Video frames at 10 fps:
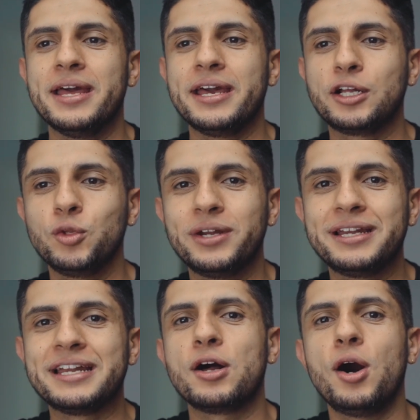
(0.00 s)

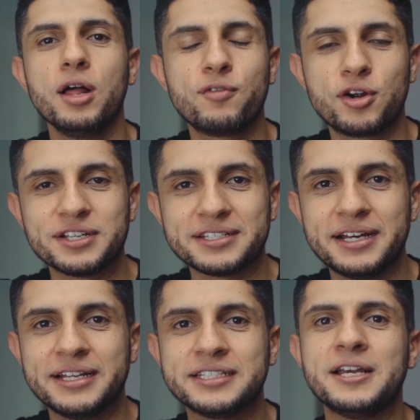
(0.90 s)
included in all of our
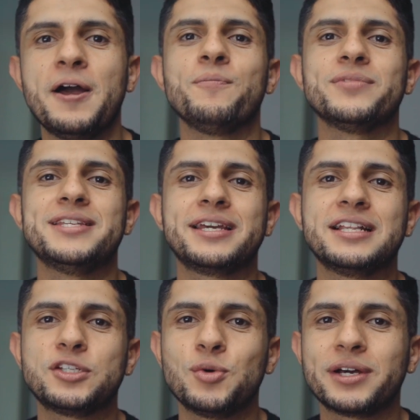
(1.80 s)
designs, taken
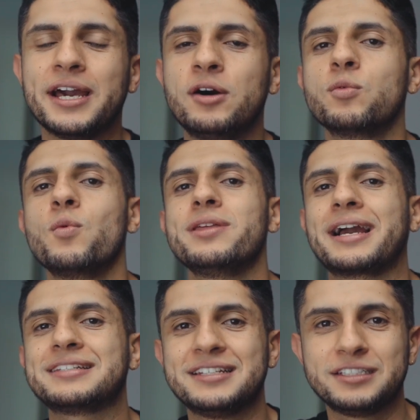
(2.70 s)
into account with
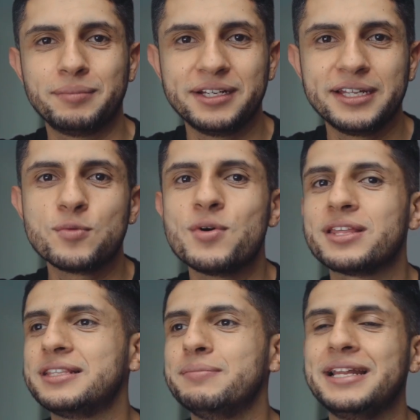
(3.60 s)
accessibility,
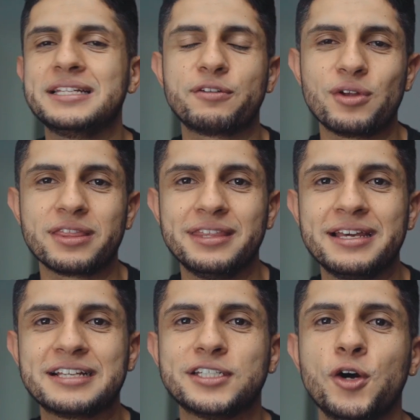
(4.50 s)
with many different
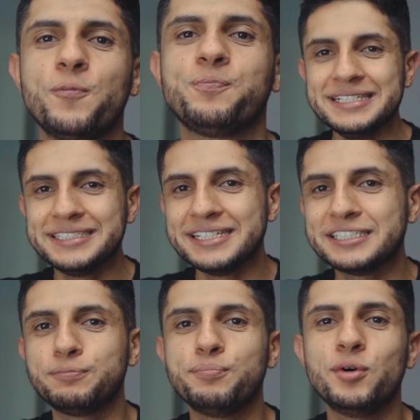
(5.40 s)
things. So
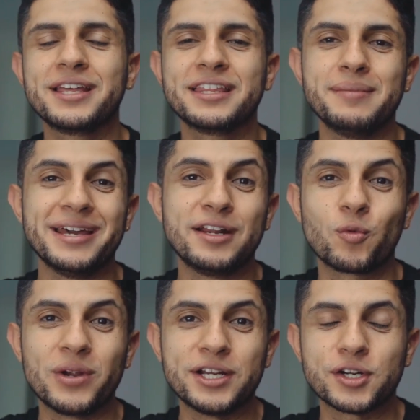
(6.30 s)
just putting them in a
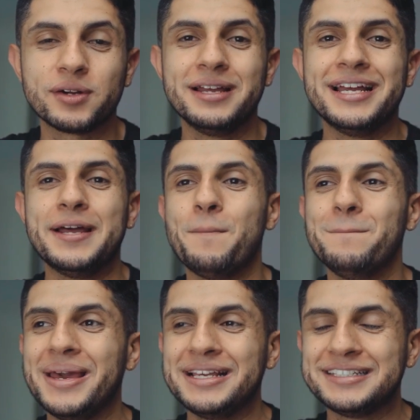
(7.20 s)
render
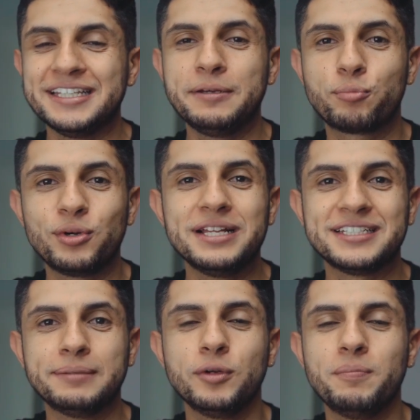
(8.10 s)
may seem pretty
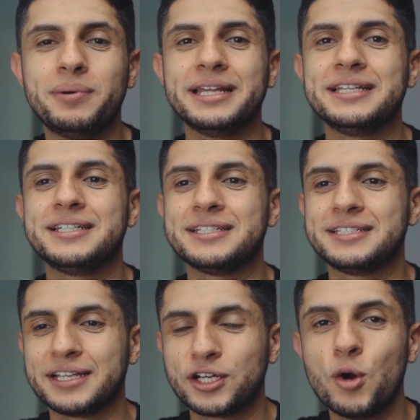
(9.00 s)
simple, but it
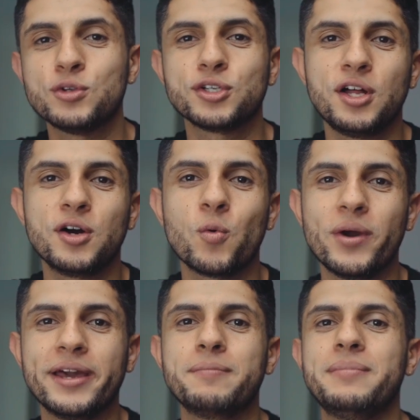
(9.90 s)
just goes a long
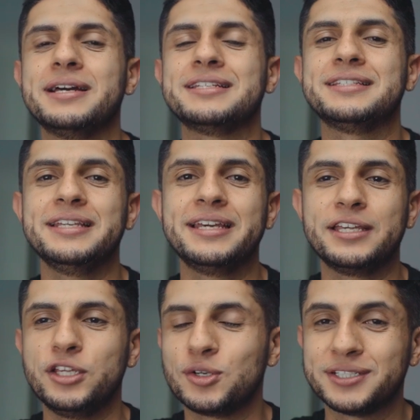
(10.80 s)
way by
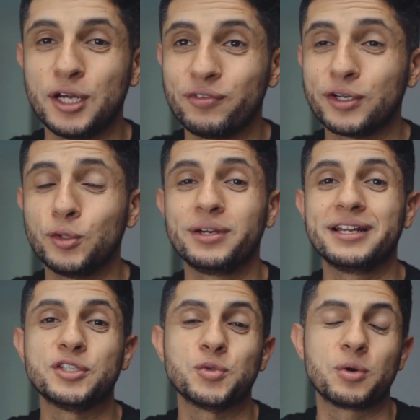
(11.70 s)
seeing yourself
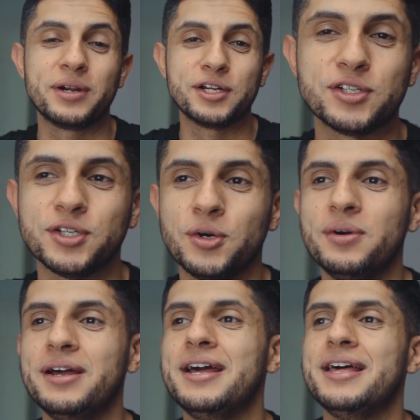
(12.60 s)
included into a render. So
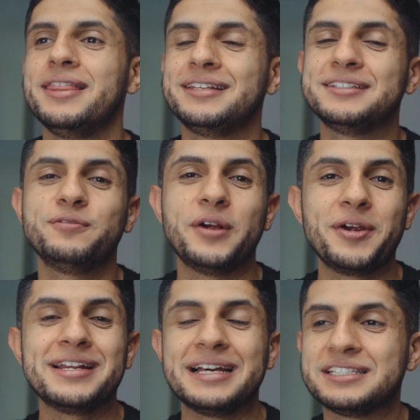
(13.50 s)
this is a
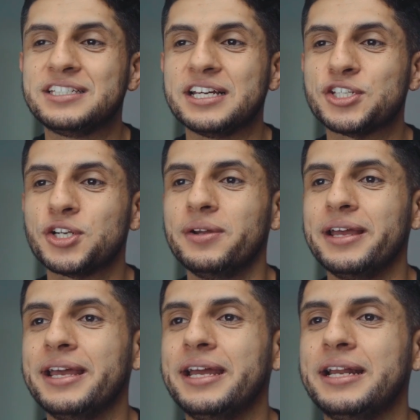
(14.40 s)
very nice gesture.
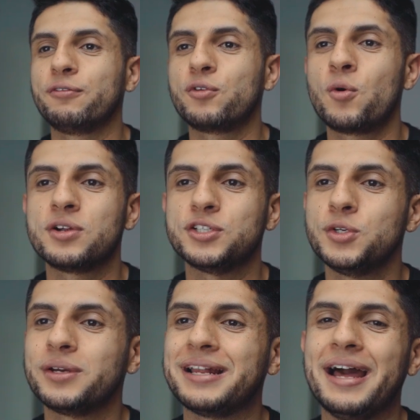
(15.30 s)
And of course
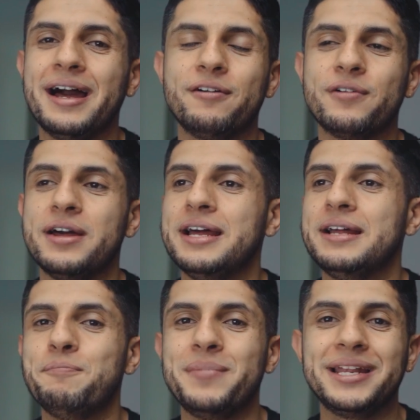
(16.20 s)
you can have
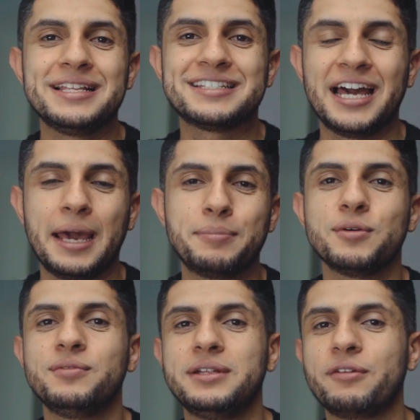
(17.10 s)
many types
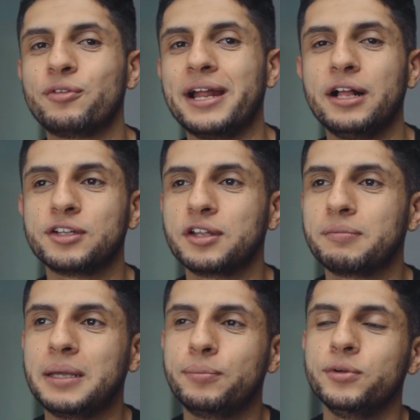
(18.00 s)
of different elderly
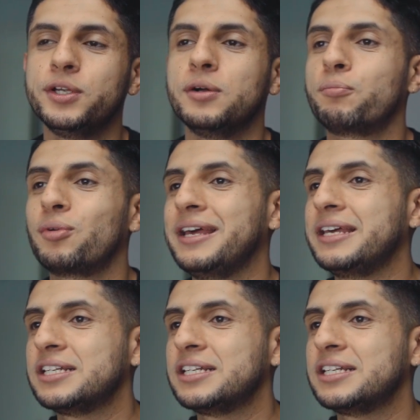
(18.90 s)
people, you know, playing